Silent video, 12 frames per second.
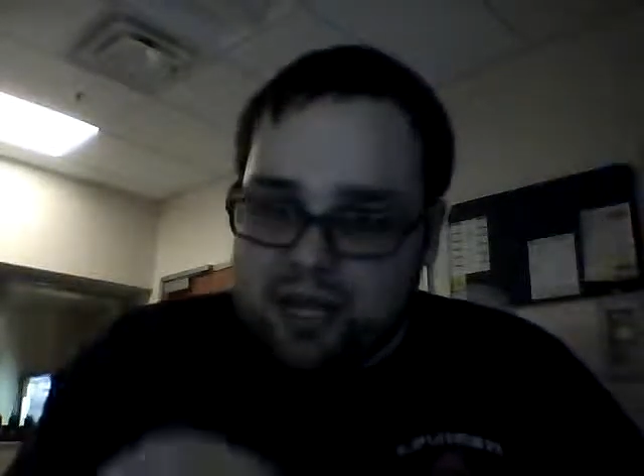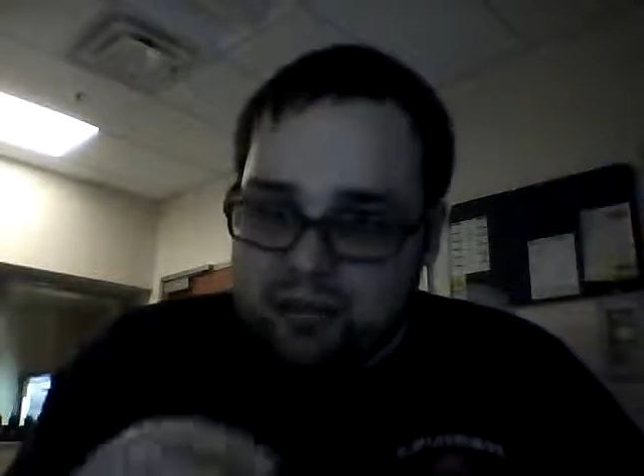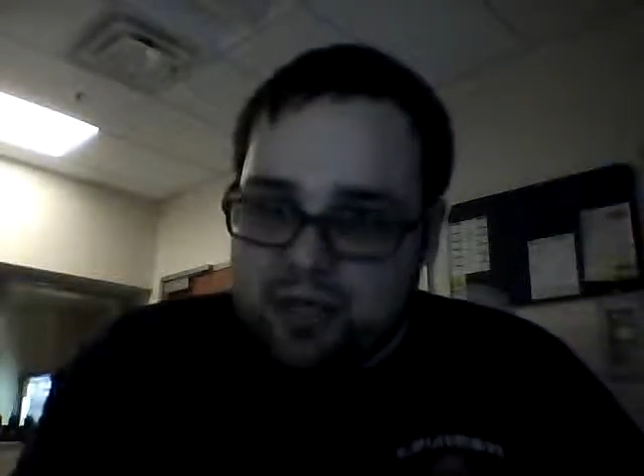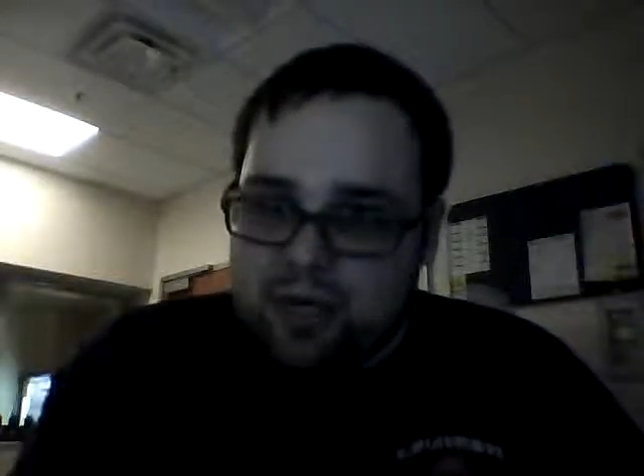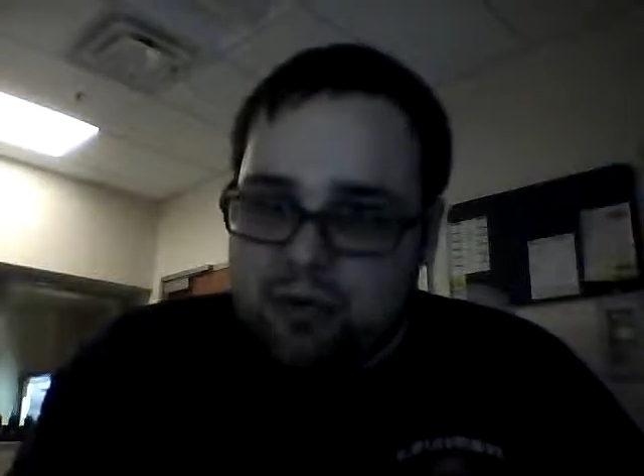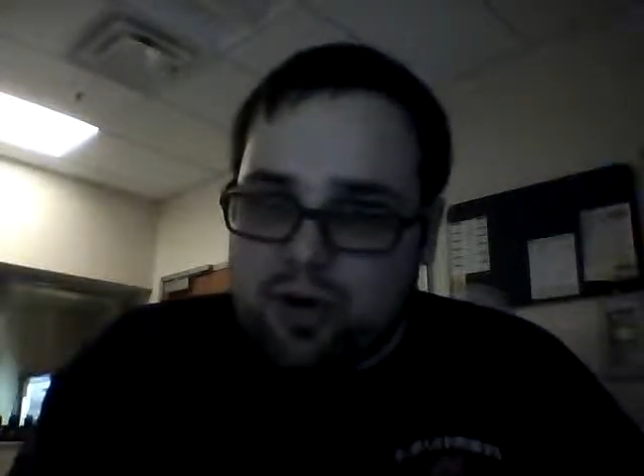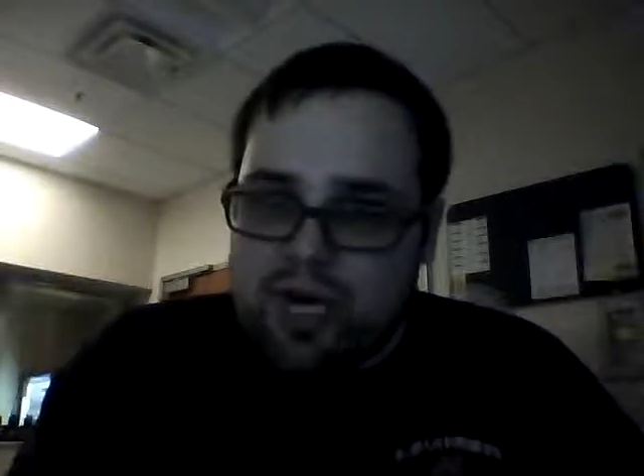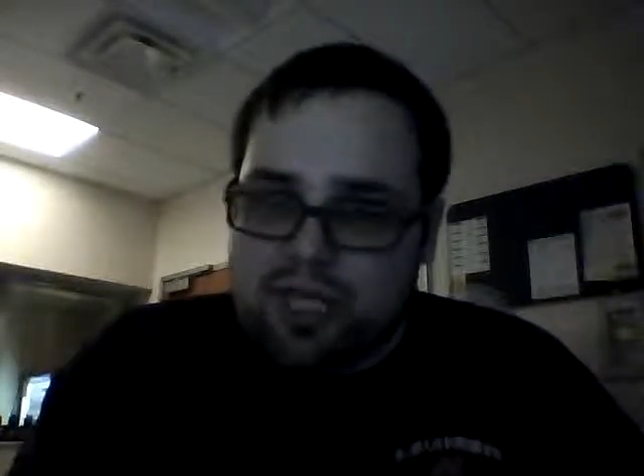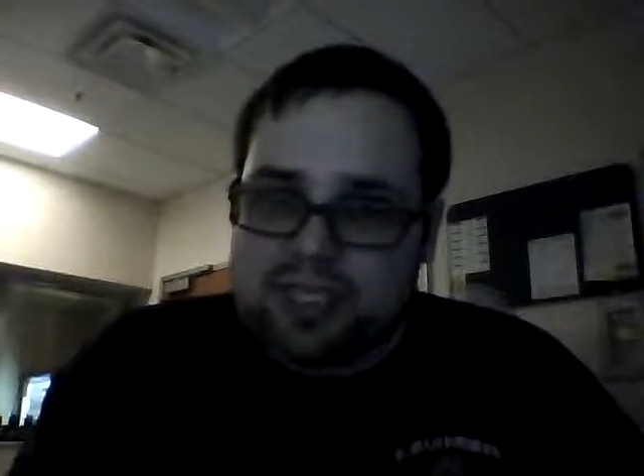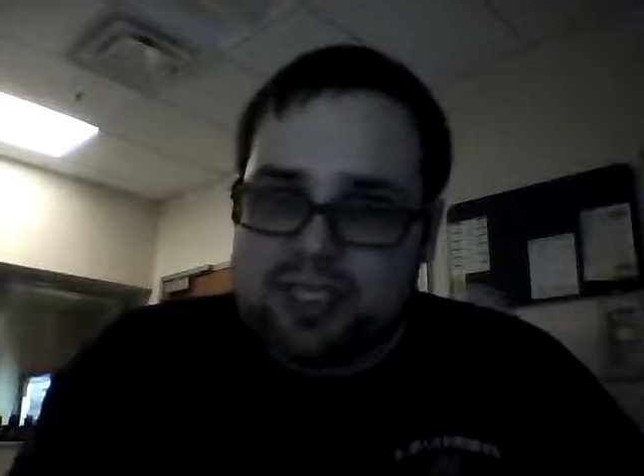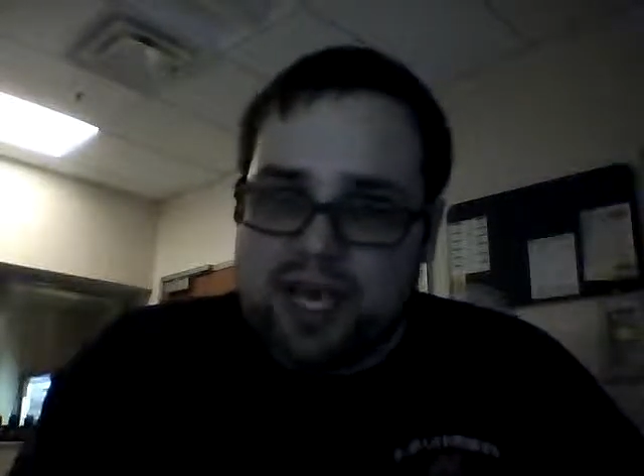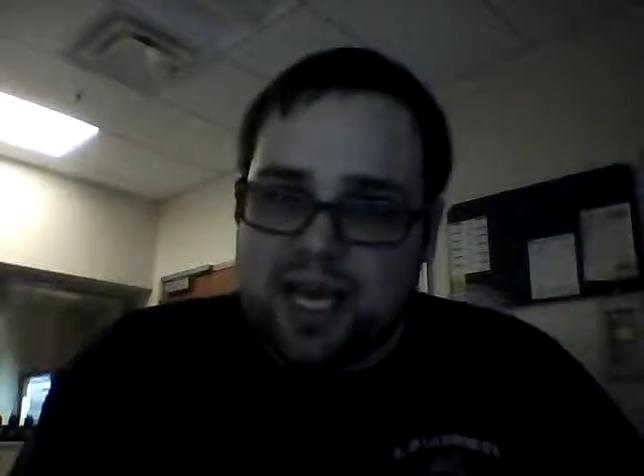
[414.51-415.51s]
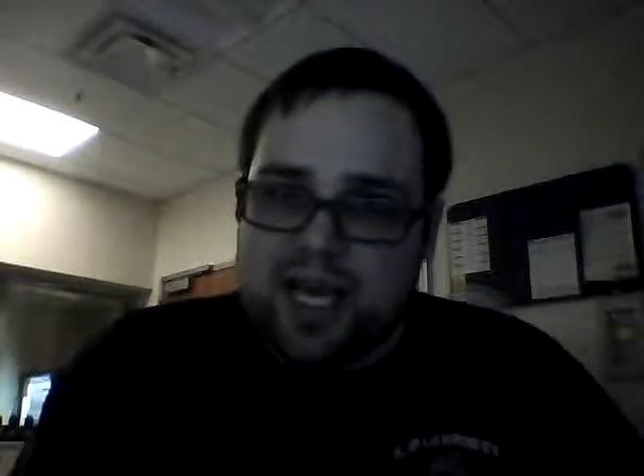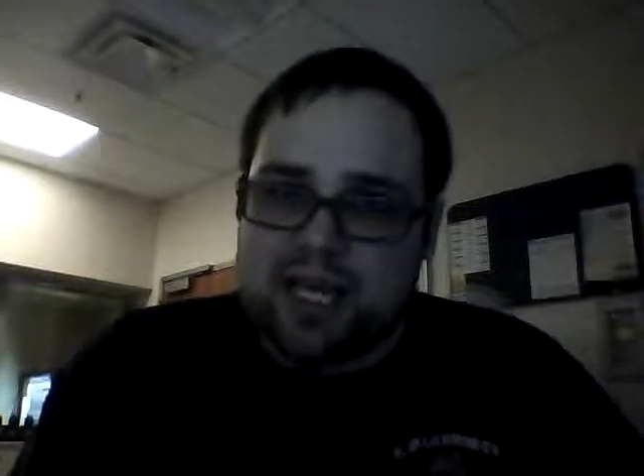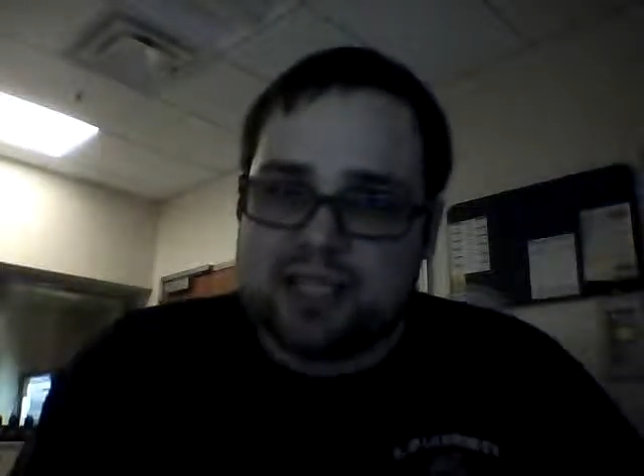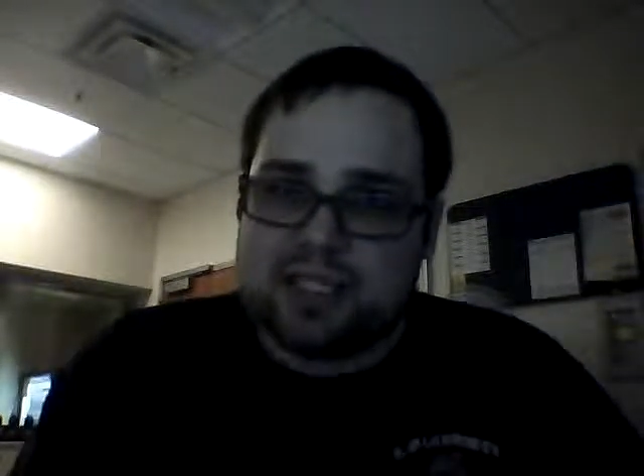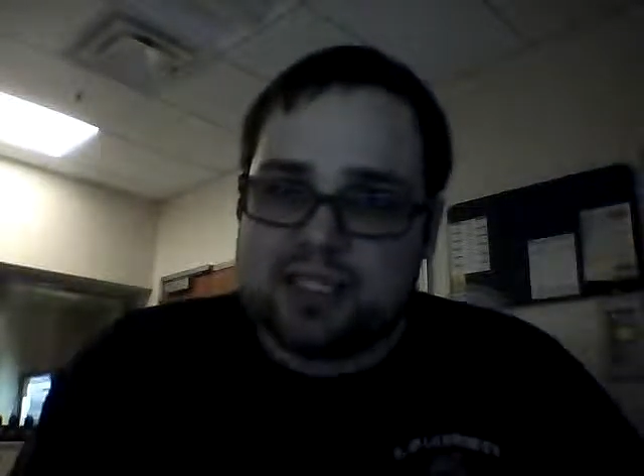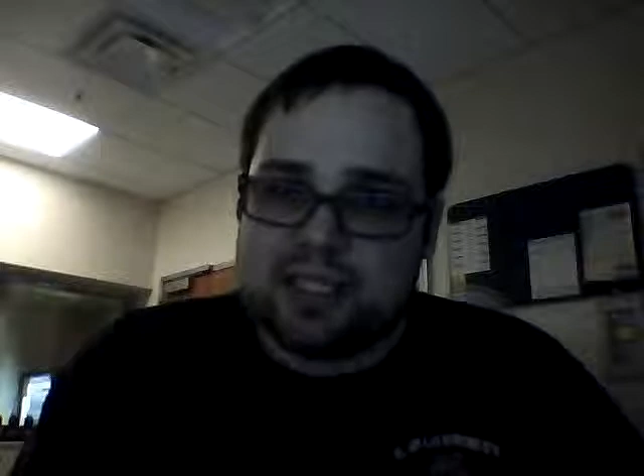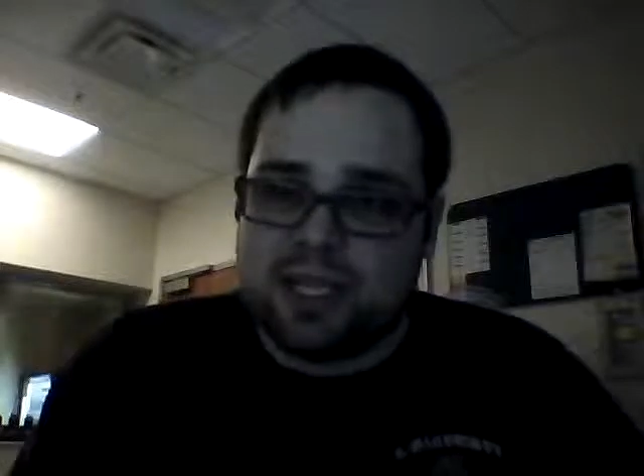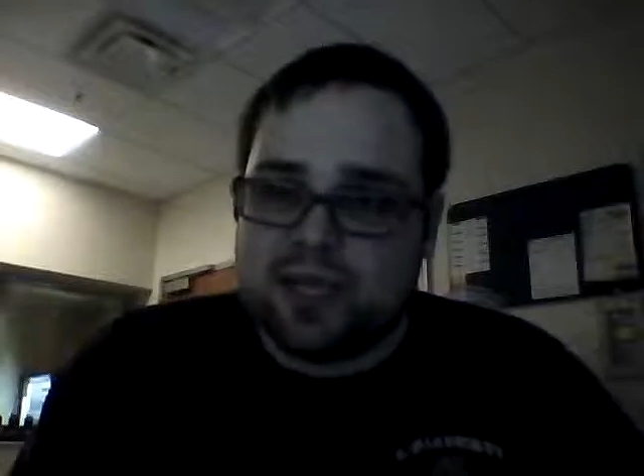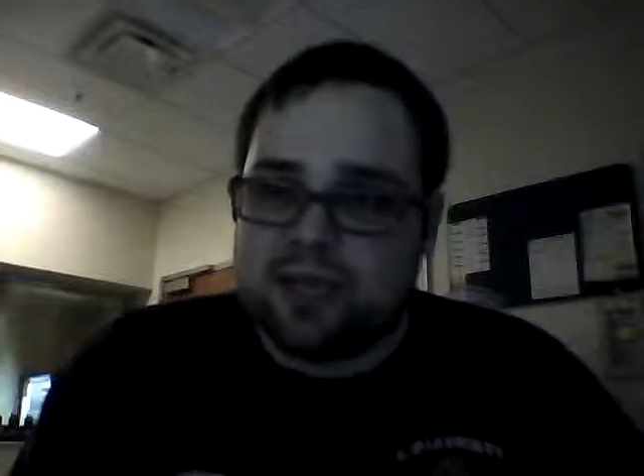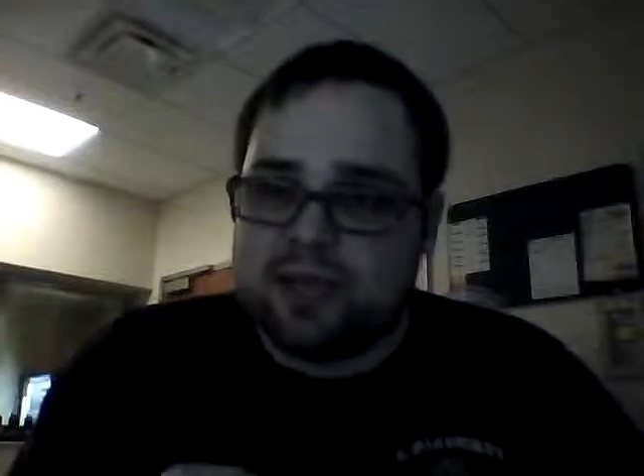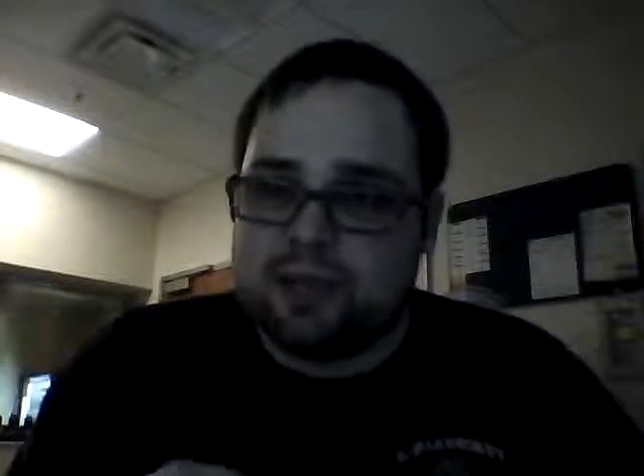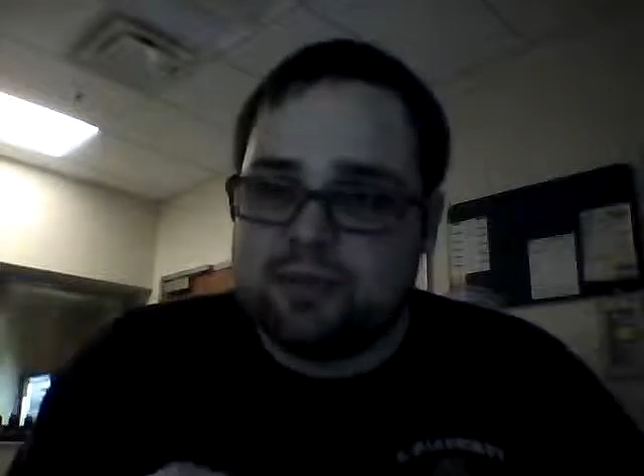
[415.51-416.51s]
come across as
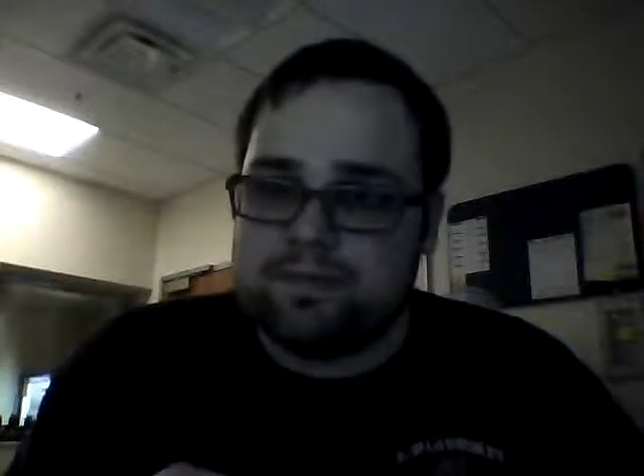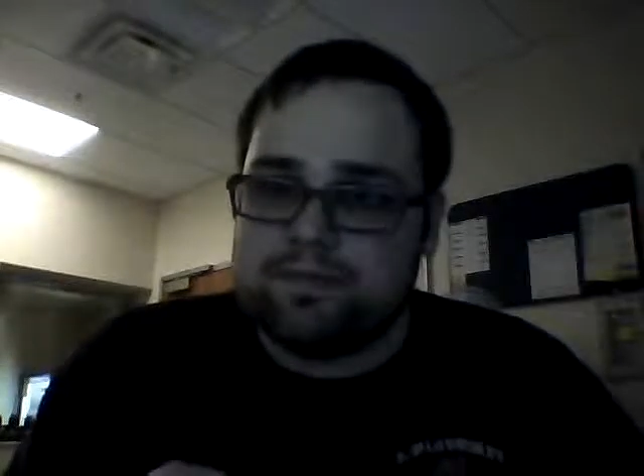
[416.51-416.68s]
a